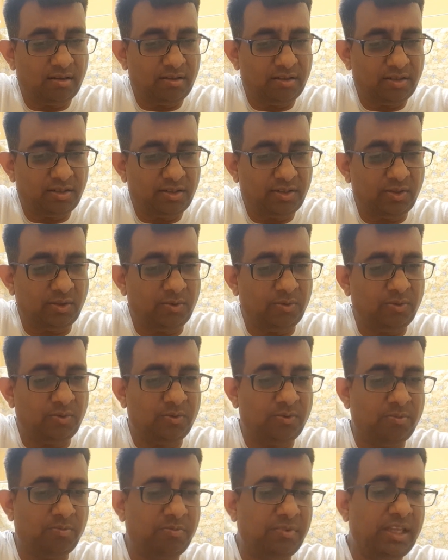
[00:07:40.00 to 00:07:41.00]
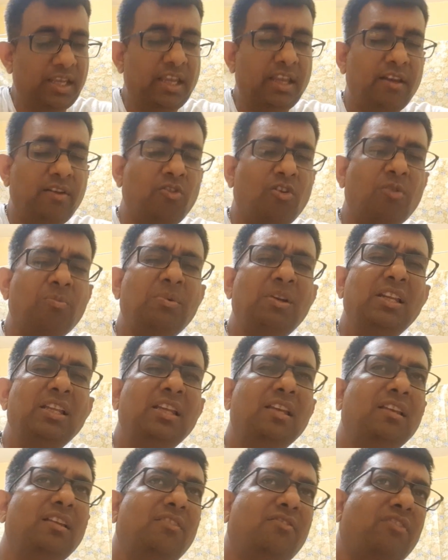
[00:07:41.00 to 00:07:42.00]
So they
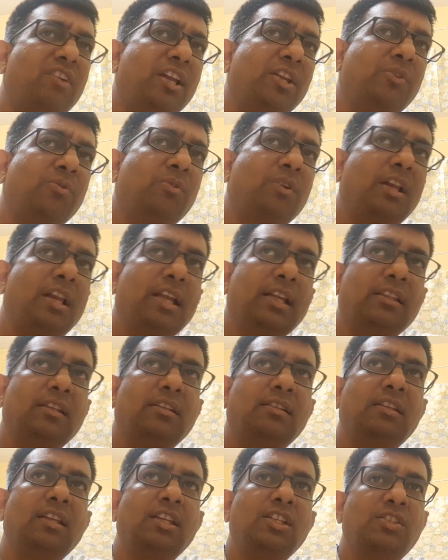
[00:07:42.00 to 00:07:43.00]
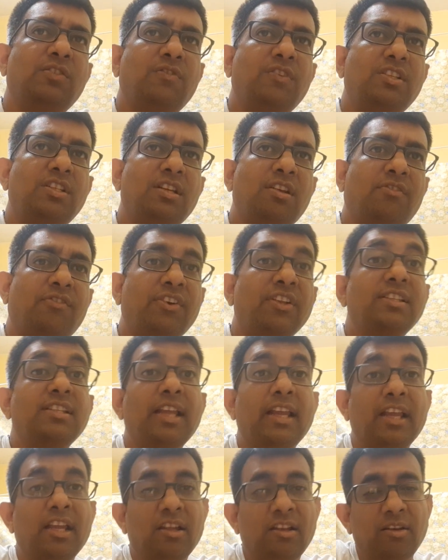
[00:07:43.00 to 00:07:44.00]
normally try to collect the things which are
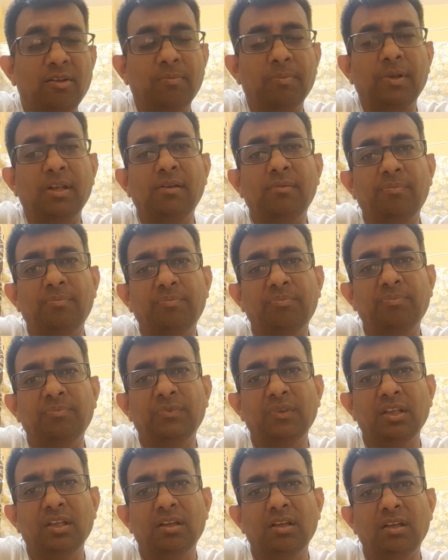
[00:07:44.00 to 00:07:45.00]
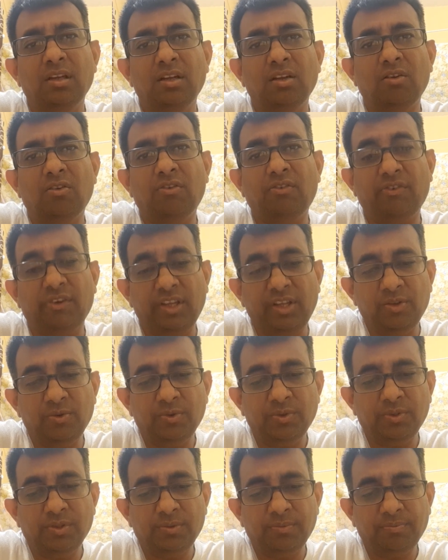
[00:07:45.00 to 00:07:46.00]
recyclable or
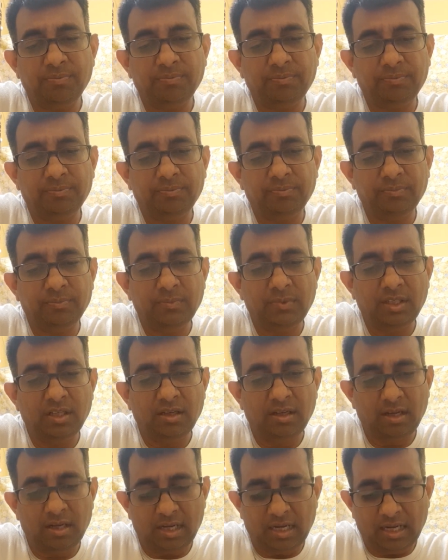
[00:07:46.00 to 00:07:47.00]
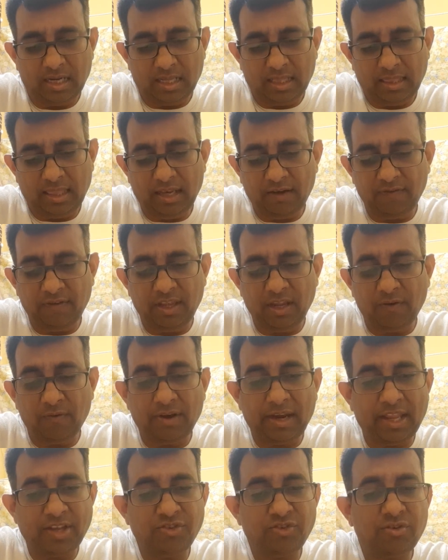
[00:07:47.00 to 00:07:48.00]
reuse. Then we have
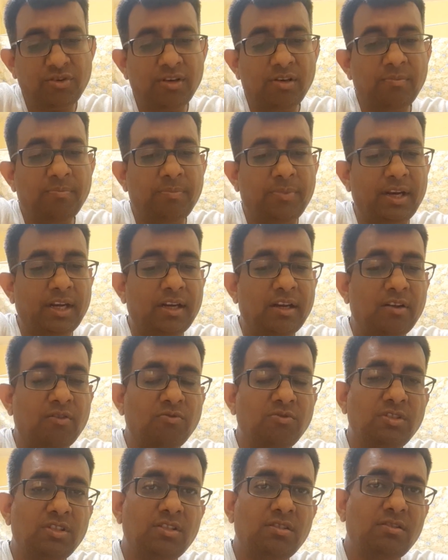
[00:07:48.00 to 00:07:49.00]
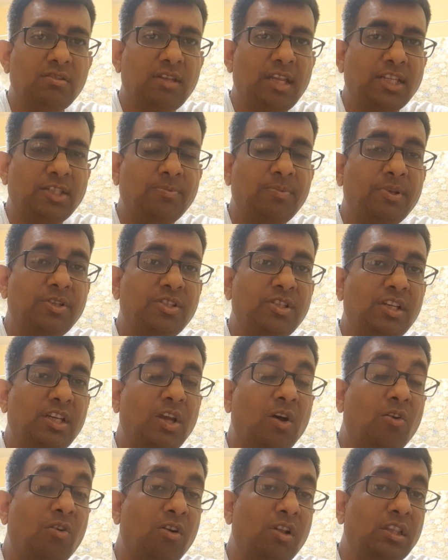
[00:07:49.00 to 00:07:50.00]
natural breakdowns, especially
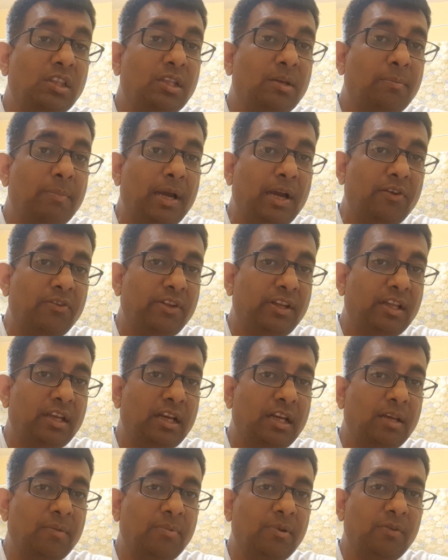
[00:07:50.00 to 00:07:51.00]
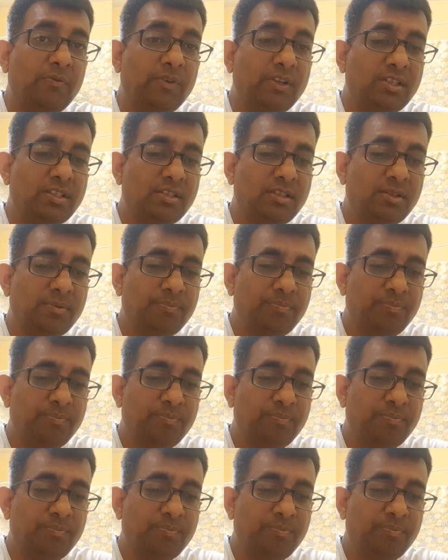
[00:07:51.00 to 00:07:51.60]
all the biodegradable waste,